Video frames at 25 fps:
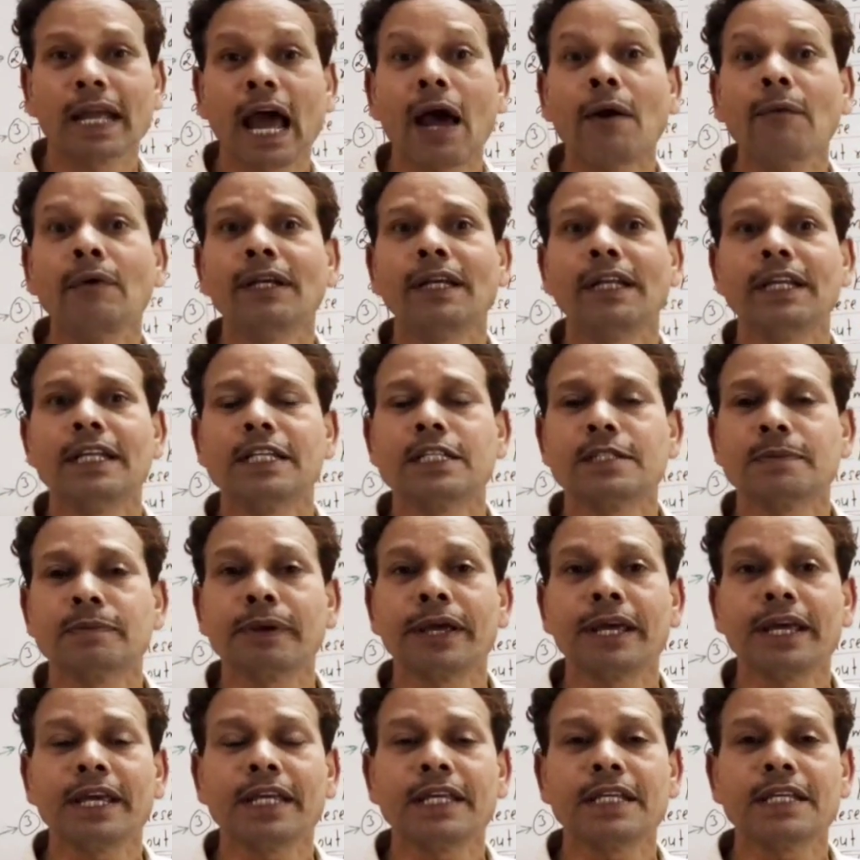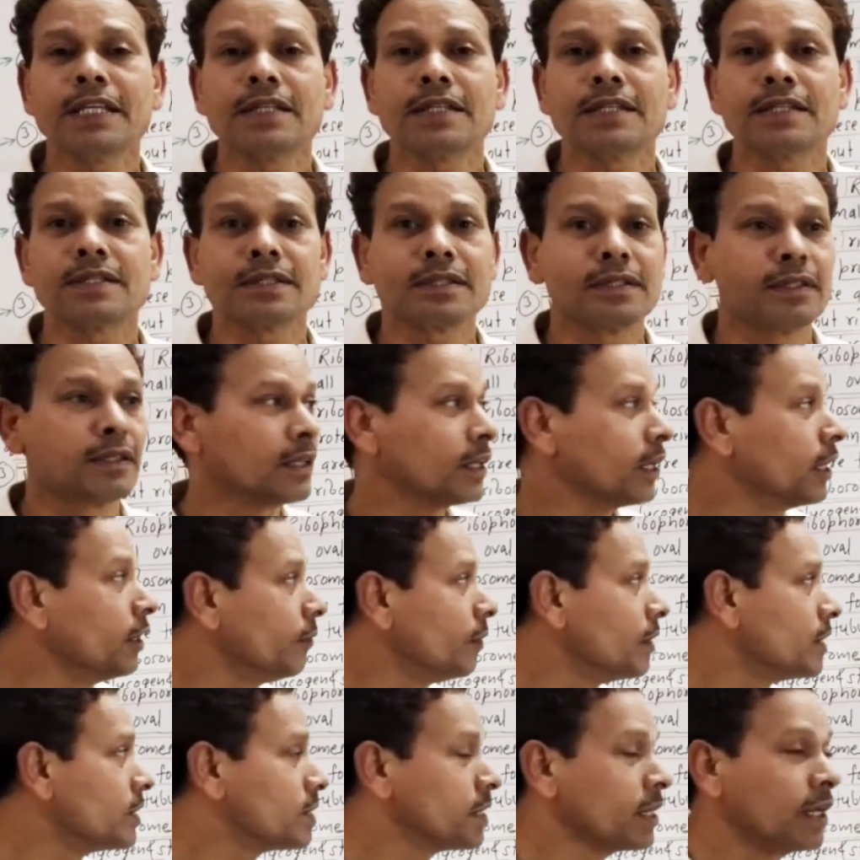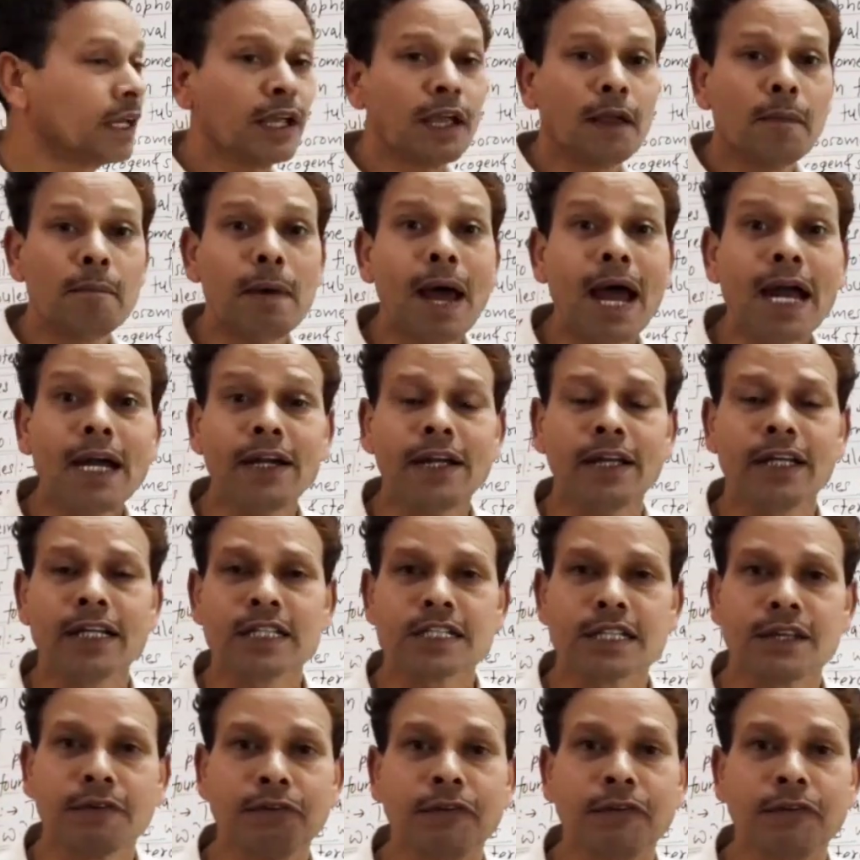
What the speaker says: cavity space in which a matrix,